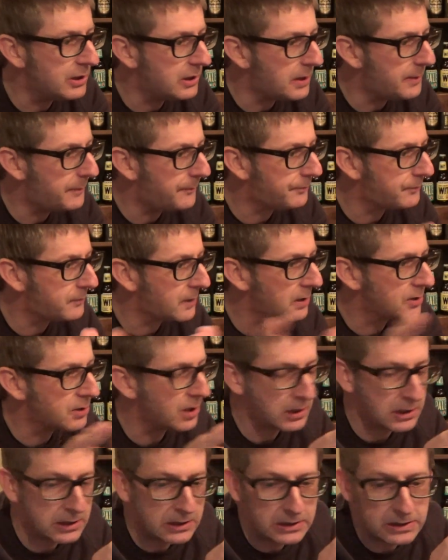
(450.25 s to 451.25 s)
in it. It's
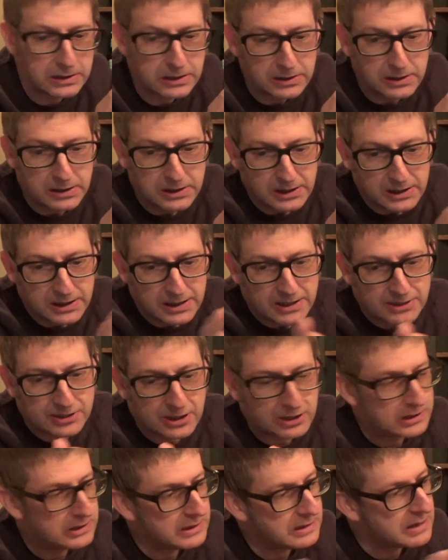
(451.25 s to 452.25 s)
a
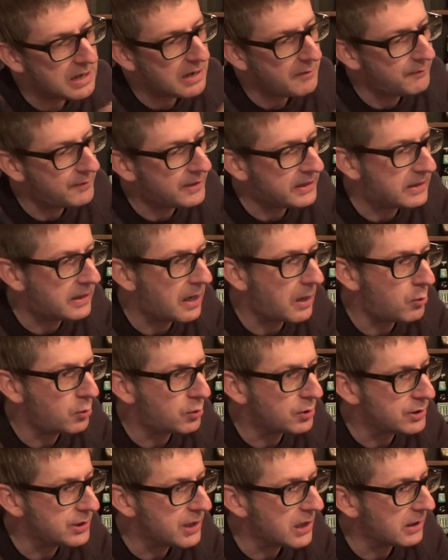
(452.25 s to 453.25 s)
lovely
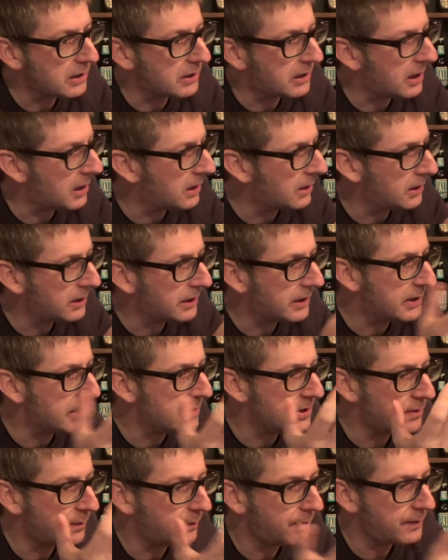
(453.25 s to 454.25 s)
golden yellow colour. It
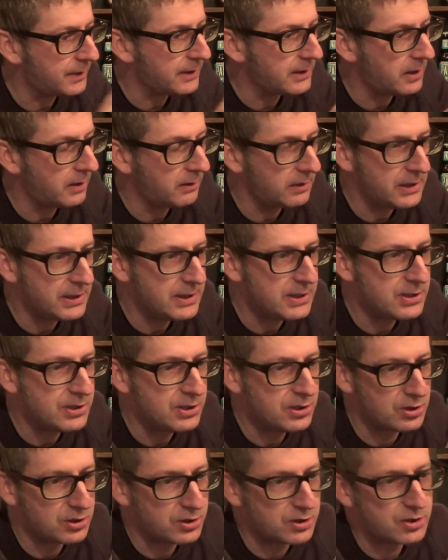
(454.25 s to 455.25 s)
is
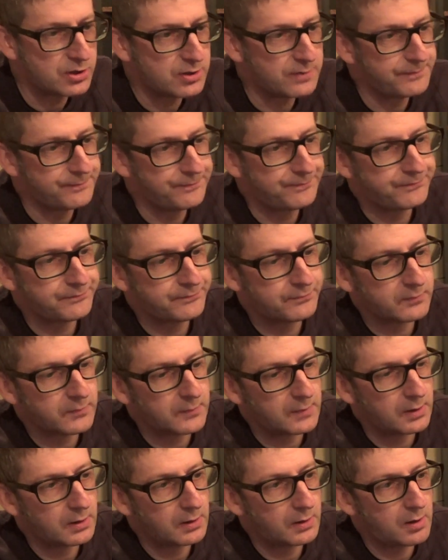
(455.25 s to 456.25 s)
just
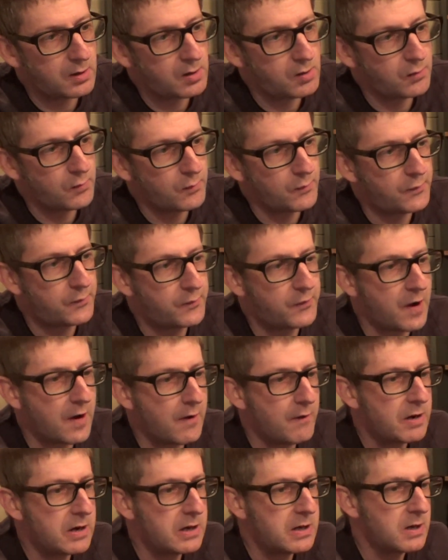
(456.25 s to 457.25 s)

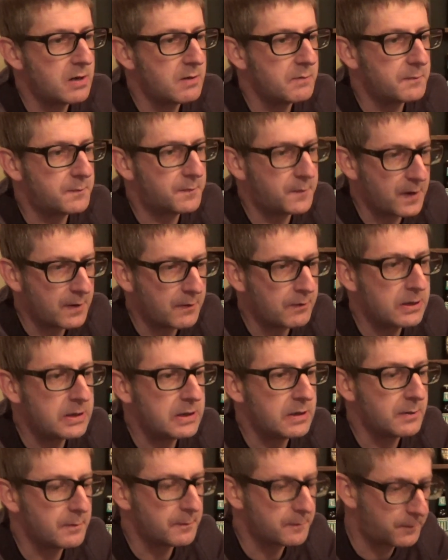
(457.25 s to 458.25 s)
very,
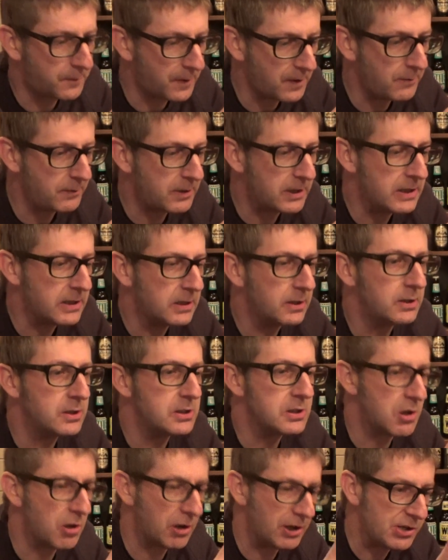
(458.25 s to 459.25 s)
very, very
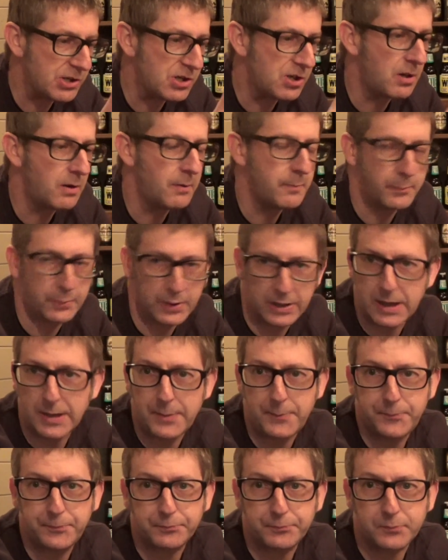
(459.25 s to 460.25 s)
nice
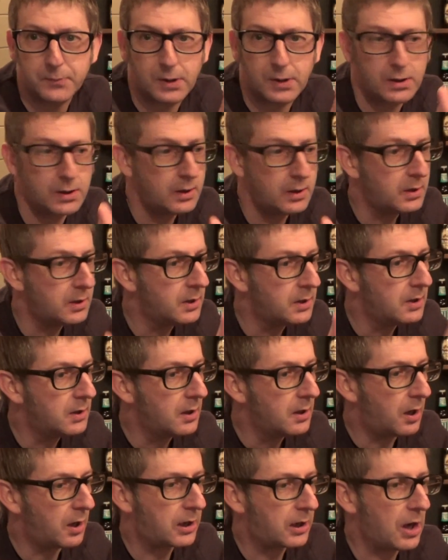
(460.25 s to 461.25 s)
beer.
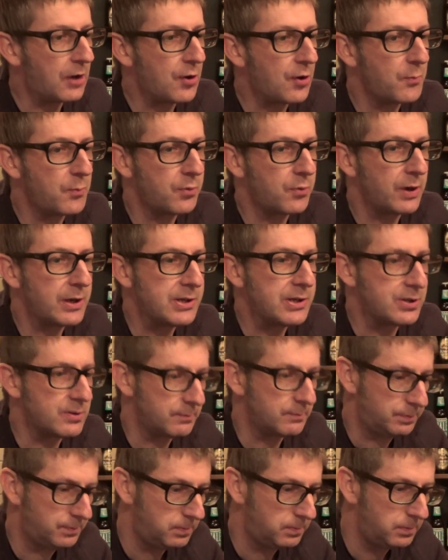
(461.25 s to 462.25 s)
I cannot praise
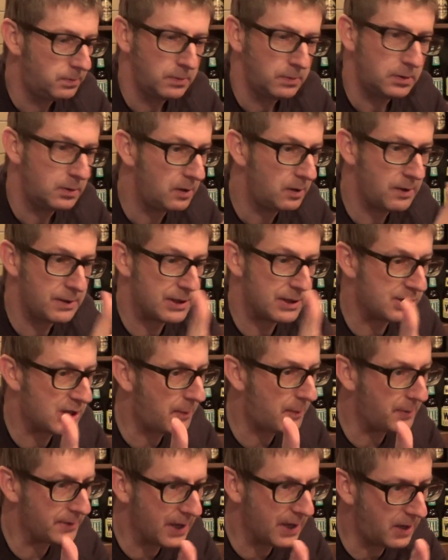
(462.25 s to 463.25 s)
this
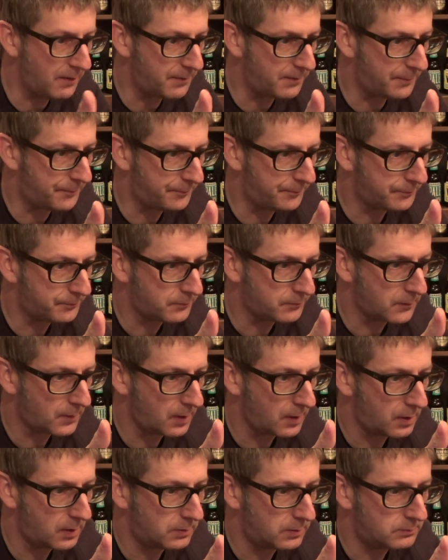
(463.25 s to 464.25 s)
up enough.
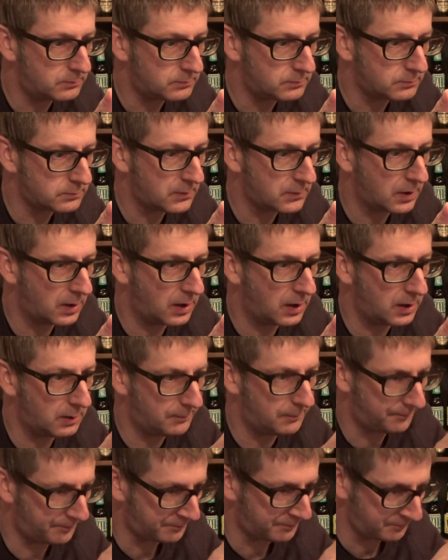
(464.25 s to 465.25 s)
I